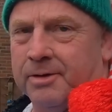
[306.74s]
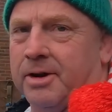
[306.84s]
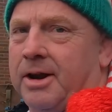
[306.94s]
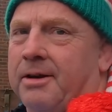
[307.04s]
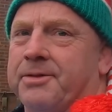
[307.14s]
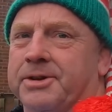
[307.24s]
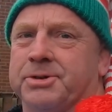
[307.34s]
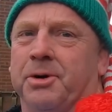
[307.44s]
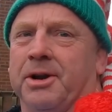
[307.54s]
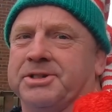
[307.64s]
you're going to have to
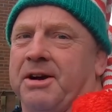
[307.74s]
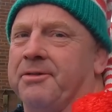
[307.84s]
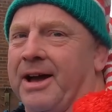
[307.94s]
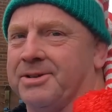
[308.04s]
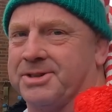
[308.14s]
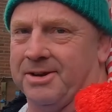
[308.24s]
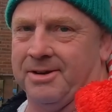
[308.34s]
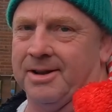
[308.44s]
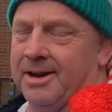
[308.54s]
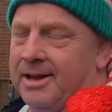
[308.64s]
sort yourself out so
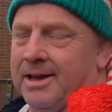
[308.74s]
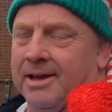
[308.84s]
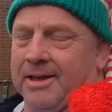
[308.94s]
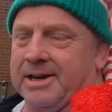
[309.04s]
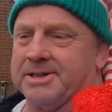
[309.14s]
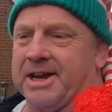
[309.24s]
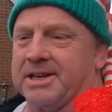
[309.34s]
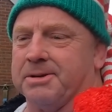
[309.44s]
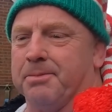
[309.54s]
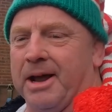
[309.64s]
they can
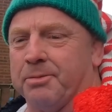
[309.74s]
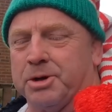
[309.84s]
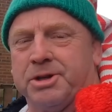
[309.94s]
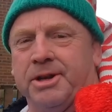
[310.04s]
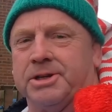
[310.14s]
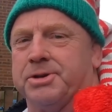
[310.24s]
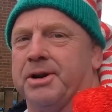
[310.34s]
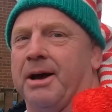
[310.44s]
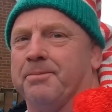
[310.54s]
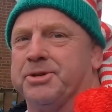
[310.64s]
take some blood, which he
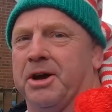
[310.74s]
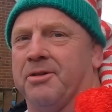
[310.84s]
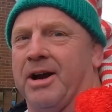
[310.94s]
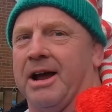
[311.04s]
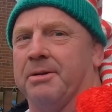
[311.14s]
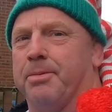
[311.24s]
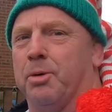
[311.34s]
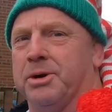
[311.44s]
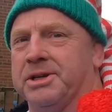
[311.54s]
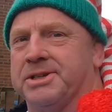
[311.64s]
stood up, turned around and
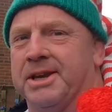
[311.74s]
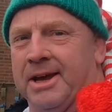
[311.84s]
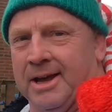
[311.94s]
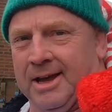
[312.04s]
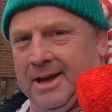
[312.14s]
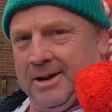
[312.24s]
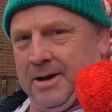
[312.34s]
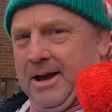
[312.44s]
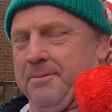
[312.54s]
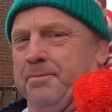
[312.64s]
pulled his
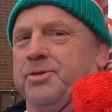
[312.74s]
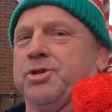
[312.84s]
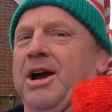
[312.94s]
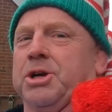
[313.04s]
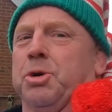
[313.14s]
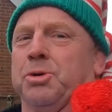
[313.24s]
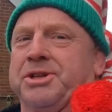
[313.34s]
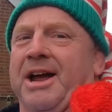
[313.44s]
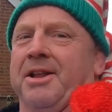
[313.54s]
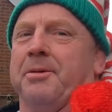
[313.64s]
shorts
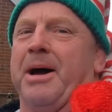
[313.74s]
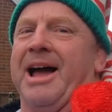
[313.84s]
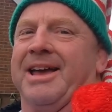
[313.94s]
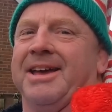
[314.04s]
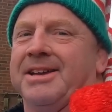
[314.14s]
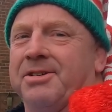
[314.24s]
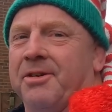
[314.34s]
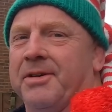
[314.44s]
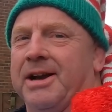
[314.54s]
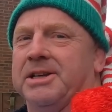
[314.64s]
down at the back to
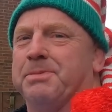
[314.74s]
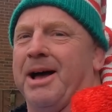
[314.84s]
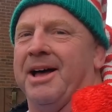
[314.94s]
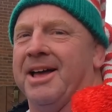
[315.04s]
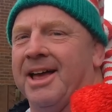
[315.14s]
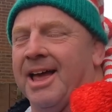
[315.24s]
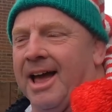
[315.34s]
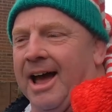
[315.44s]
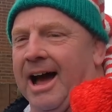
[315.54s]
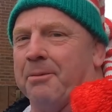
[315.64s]
reveal his butt.
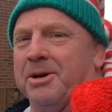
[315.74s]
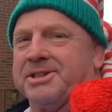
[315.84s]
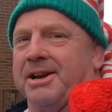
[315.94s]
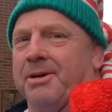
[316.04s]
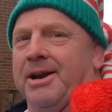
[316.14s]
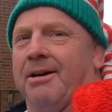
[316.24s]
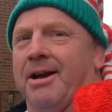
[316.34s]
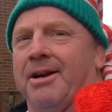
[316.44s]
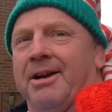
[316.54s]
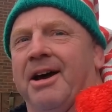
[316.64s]
And we suddenly went,
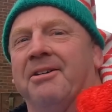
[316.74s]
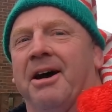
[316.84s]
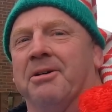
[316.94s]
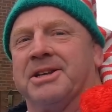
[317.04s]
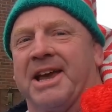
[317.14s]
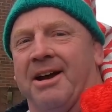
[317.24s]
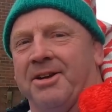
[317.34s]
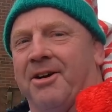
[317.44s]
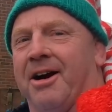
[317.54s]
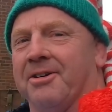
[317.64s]
no, he's out
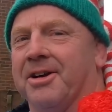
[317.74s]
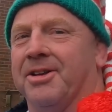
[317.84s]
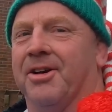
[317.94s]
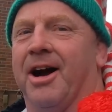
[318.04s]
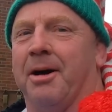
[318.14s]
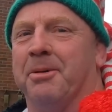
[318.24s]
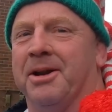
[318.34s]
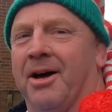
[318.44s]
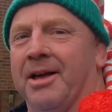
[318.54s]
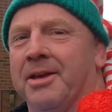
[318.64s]
of your artery in your arm.
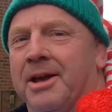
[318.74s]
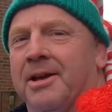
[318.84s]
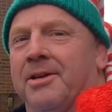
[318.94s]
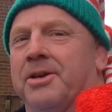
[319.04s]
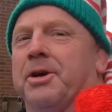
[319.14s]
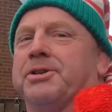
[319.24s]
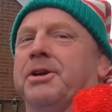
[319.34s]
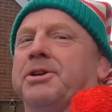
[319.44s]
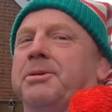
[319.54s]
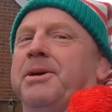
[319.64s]
And like, the
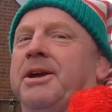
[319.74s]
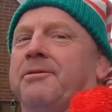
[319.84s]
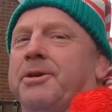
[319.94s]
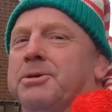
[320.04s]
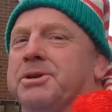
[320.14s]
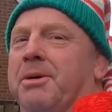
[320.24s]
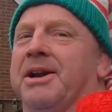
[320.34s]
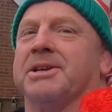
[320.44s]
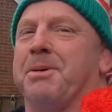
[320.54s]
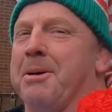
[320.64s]
doctor looked at me confused and I
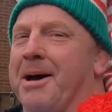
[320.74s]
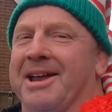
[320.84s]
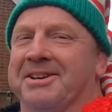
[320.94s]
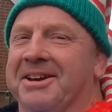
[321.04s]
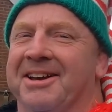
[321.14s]
went, that's my bad.